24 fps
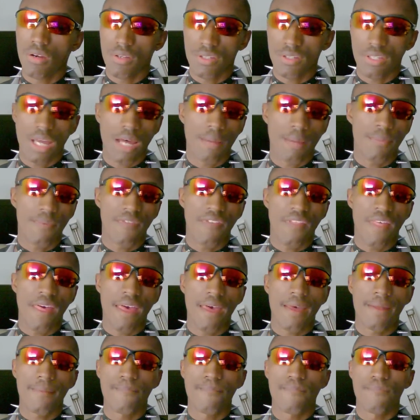On top of
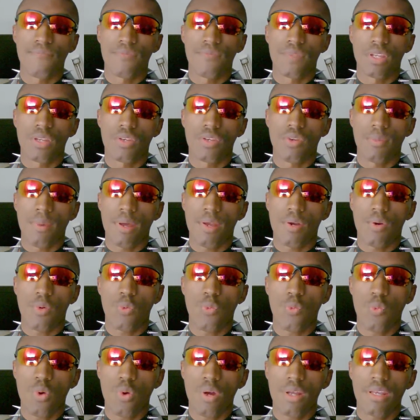that, no matter
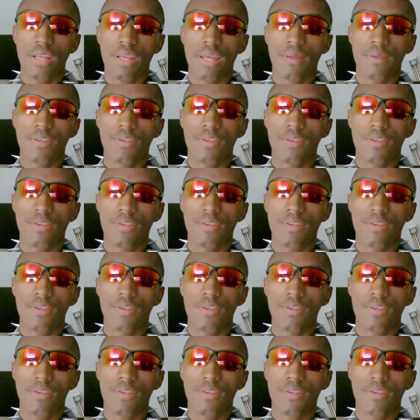what